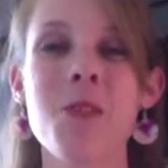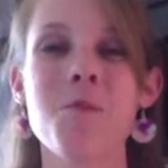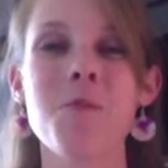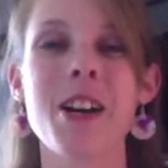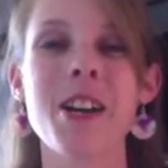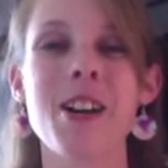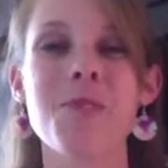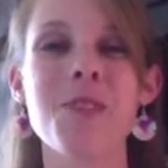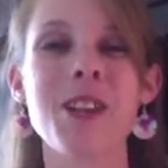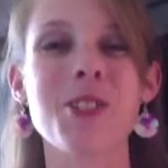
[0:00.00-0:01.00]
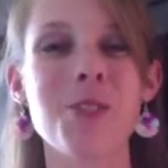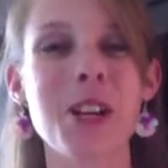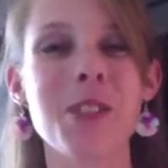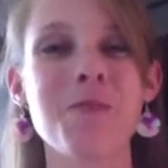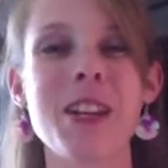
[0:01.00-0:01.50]
But I do
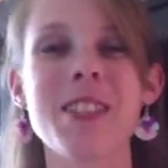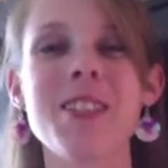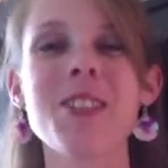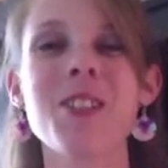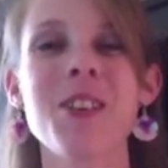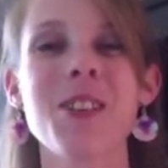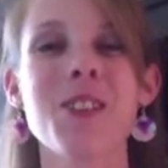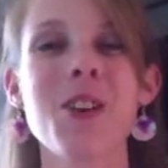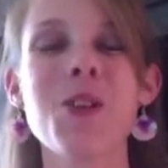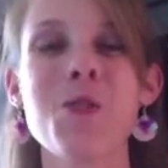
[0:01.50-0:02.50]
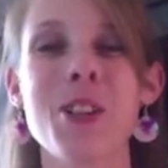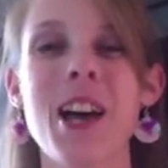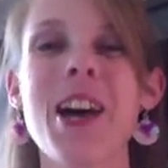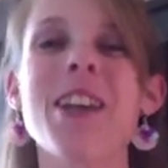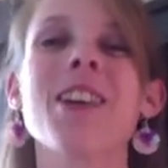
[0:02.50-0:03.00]
recommend
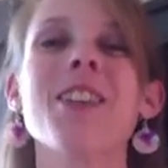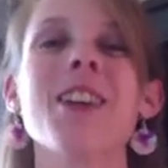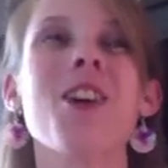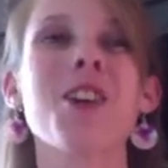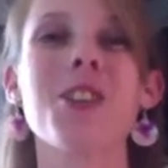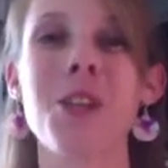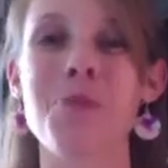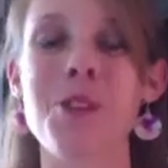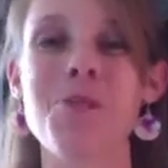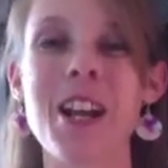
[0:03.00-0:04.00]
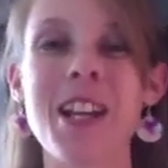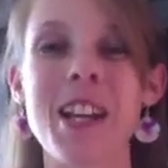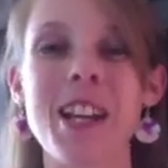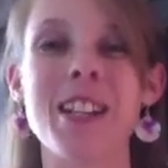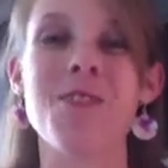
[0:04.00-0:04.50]
relying on the hard labor of
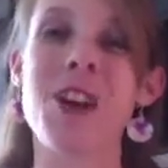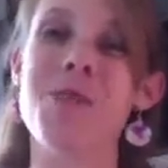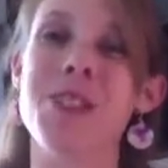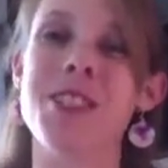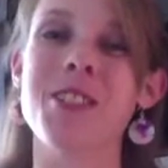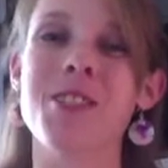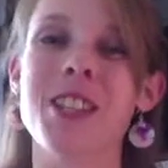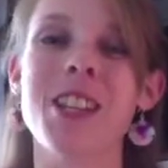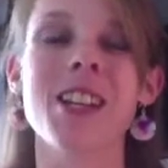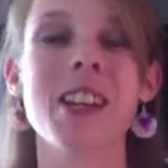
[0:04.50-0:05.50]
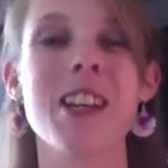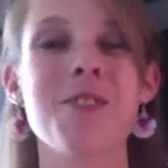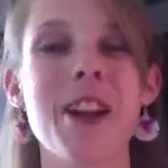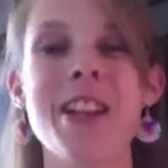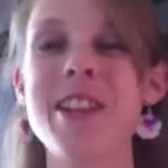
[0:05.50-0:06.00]
writing, and if that means using a
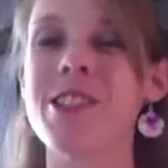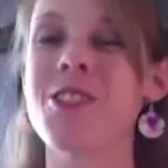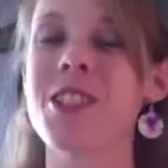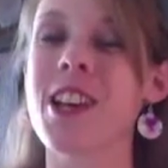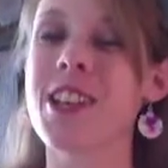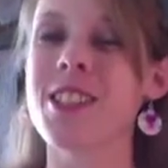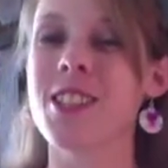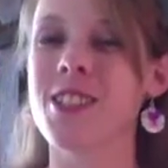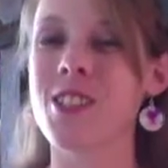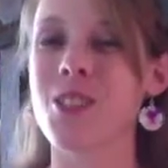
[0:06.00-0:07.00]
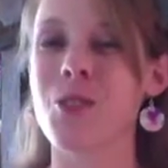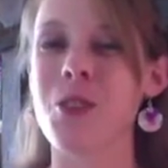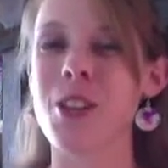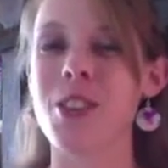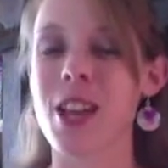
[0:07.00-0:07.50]
writing exercise, such as the
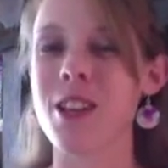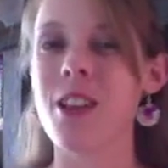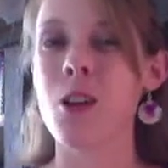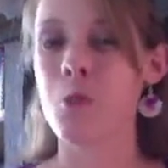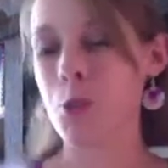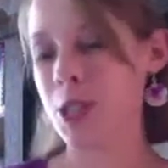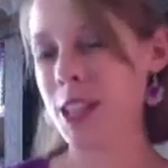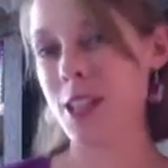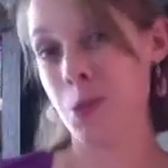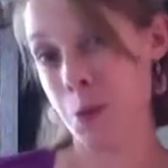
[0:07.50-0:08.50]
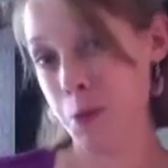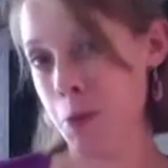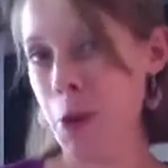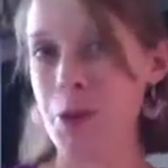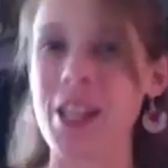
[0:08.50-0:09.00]
one that Priscuit the purple
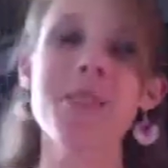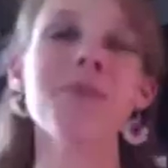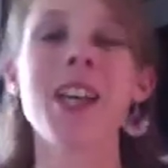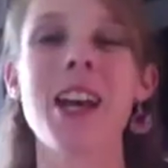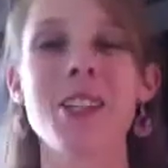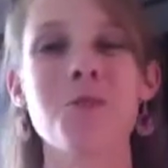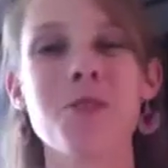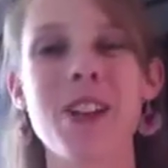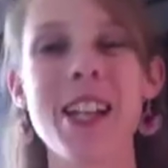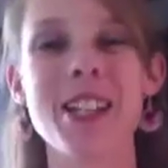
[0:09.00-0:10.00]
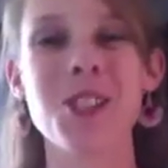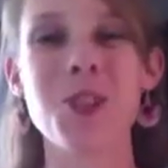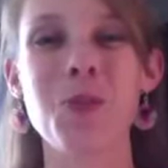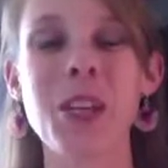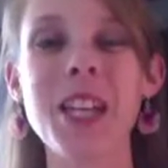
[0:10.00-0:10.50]
pony has provided
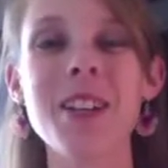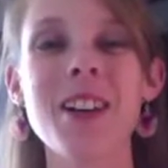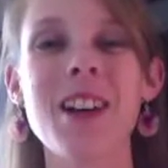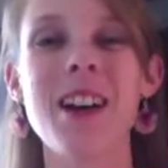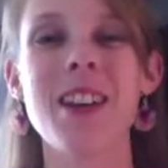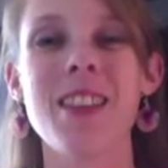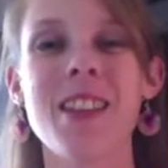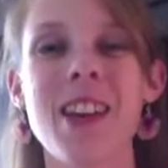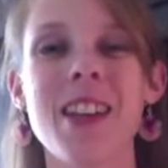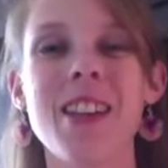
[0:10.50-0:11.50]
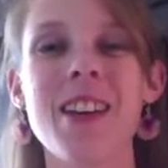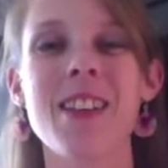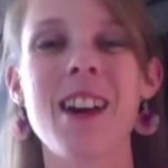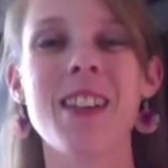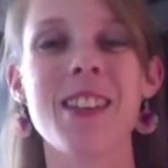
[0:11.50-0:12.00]
to me, then
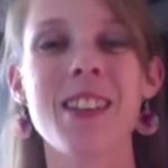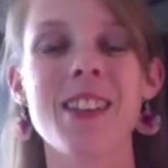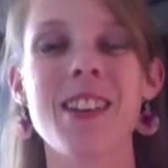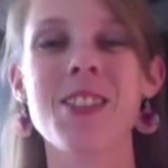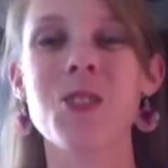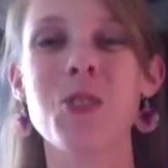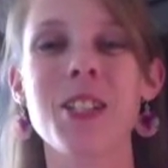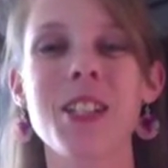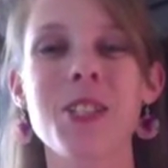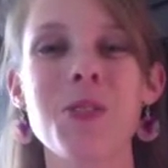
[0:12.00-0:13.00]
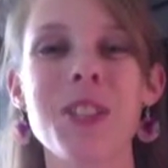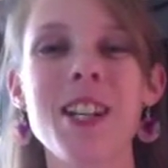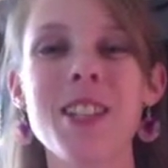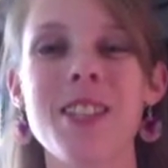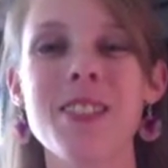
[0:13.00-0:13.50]
I think that's what needs to be
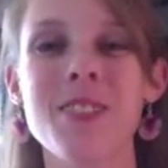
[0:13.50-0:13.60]
done.